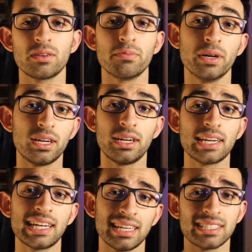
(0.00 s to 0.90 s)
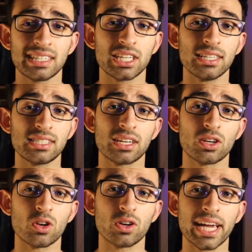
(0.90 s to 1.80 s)
but it is interesting
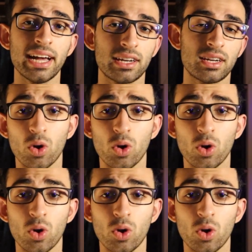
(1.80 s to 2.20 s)
to look at.